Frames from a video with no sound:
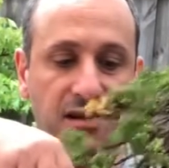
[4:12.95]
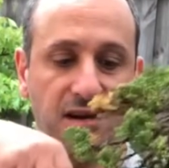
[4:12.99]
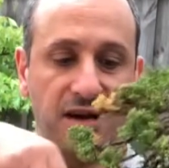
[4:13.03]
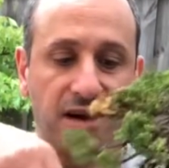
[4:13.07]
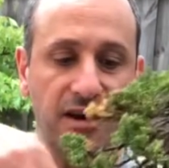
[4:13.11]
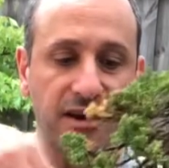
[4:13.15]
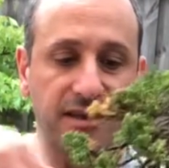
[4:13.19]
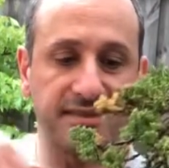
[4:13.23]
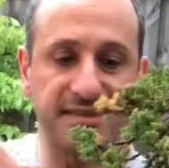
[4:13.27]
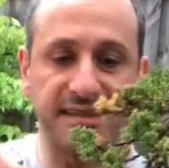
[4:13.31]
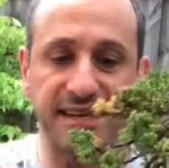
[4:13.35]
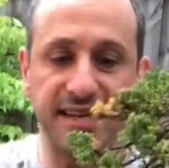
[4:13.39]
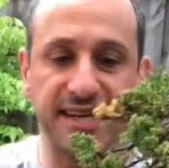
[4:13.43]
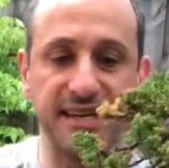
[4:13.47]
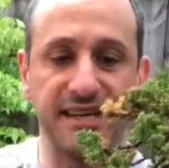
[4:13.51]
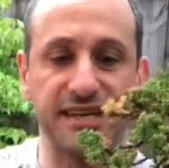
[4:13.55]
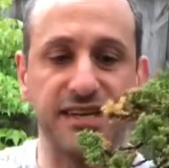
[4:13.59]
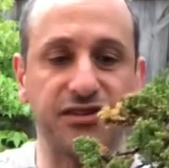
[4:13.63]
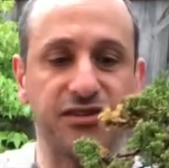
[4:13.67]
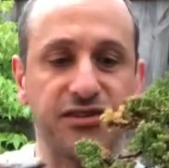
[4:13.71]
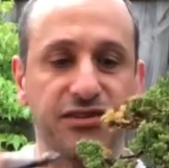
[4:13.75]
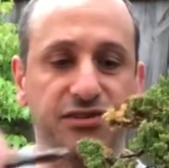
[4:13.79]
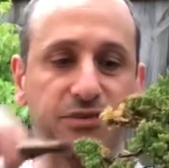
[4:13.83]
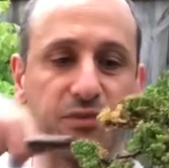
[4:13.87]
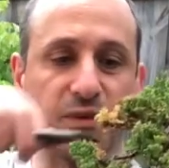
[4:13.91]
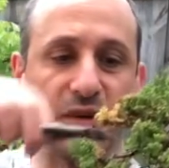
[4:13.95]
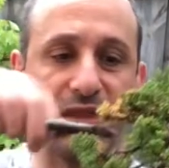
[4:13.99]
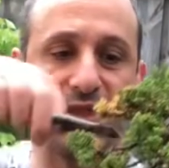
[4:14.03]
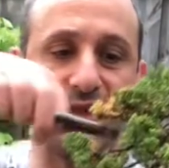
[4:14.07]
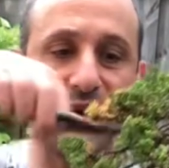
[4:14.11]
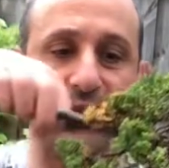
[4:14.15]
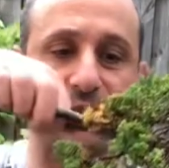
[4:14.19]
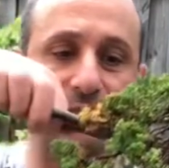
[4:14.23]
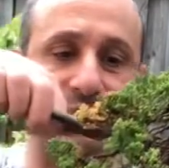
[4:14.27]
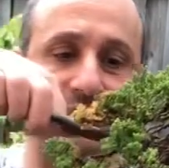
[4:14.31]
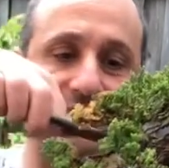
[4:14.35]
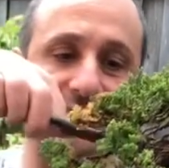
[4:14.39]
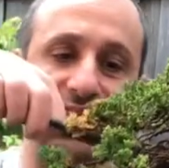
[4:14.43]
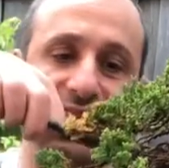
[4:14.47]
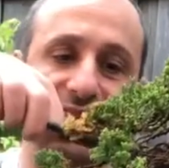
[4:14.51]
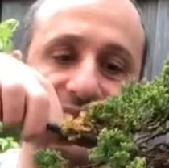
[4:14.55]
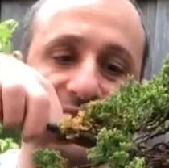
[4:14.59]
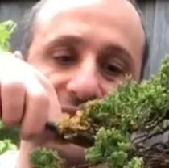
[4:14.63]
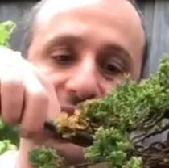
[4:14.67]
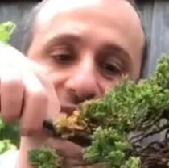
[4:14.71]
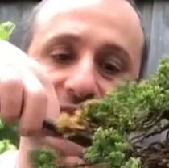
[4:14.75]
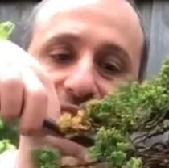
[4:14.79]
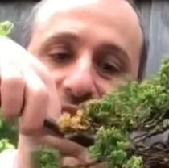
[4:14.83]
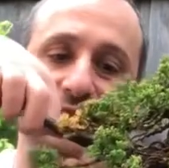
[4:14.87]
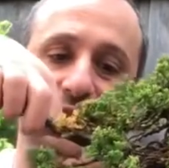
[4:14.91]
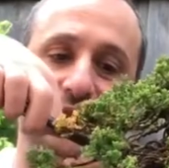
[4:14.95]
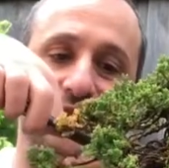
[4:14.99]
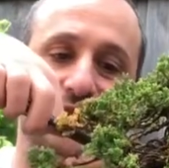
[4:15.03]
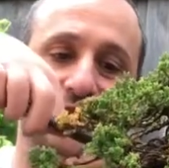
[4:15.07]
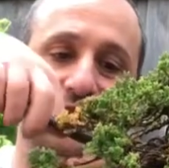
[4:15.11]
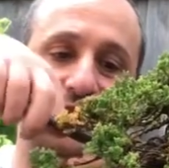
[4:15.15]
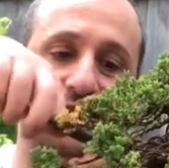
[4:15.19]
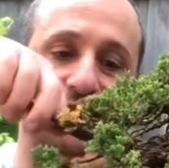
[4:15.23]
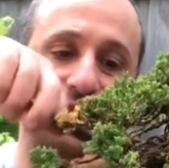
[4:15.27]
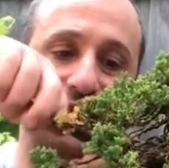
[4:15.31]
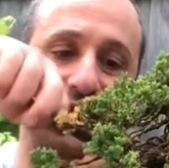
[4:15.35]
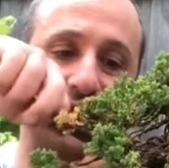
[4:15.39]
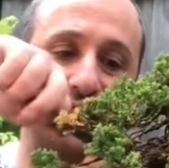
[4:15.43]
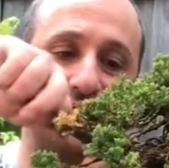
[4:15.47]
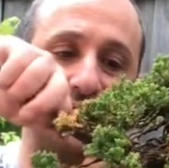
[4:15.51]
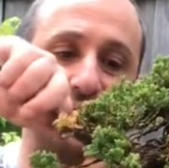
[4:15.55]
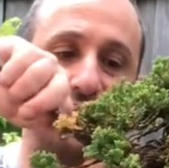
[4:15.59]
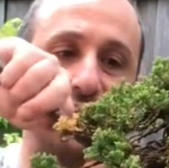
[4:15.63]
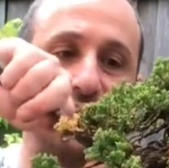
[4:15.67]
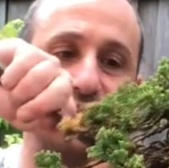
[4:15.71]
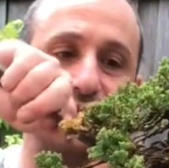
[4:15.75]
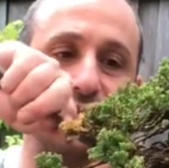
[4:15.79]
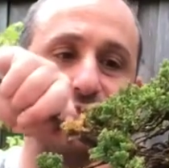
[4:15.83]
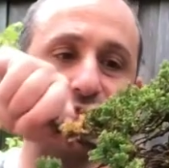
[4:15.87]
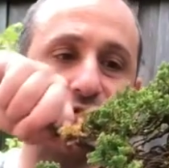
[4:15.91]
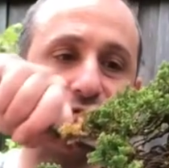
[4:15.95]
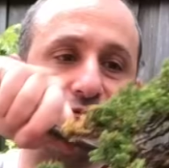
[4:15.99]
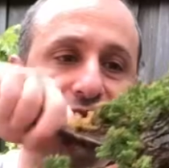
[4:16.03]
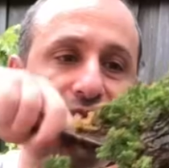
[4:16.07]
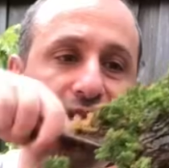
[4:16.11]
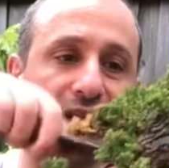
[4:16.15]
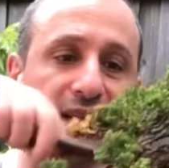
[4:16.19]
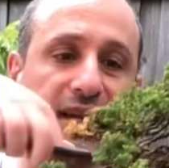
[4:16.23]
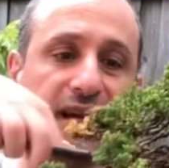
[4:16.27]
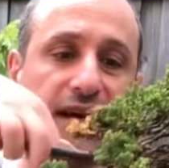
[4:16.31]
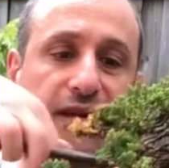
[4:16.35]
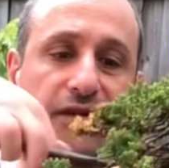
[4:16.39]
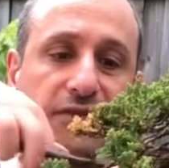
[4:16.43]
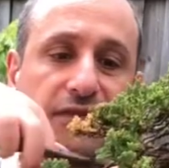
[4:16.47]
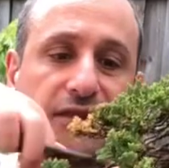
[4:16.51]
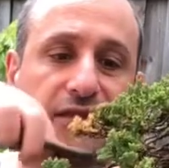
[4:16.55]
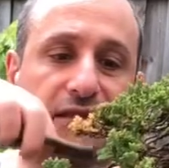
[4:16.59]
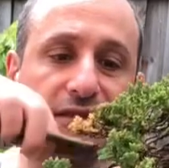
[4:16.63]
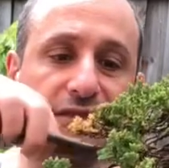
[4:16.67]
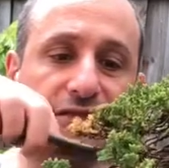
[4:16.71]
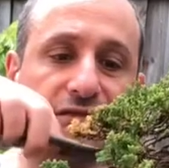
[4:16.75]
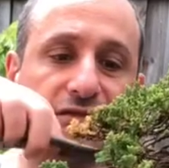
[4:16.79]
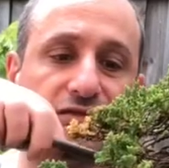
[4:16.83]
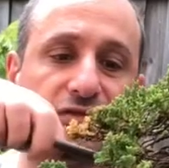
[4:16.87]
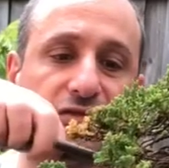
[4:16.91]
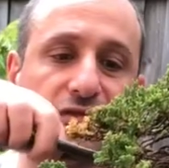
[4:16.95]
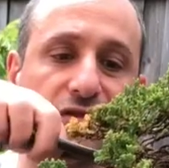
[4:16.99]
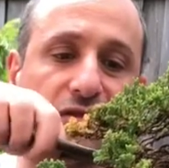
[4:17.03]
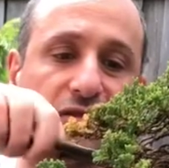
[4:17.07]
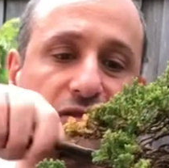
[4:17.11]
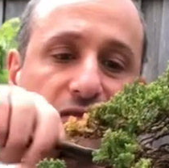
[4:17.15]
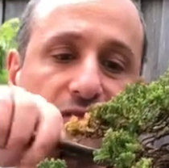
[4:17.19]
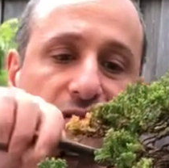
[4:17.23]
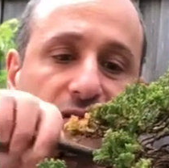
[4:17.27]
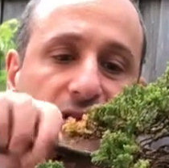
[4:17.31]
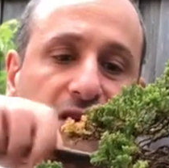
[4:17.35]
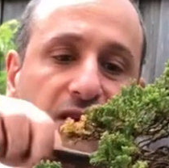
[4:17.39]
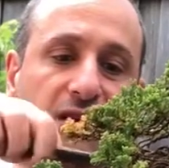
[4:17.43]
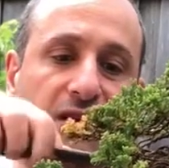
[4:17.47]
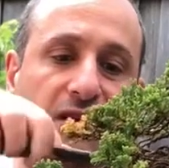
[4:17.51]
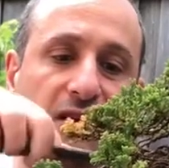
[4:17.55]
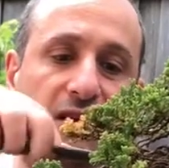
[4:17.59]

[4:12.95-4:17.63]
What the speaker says: I don't see any issues with disease or anything on this tree. It looks really healthy and strong.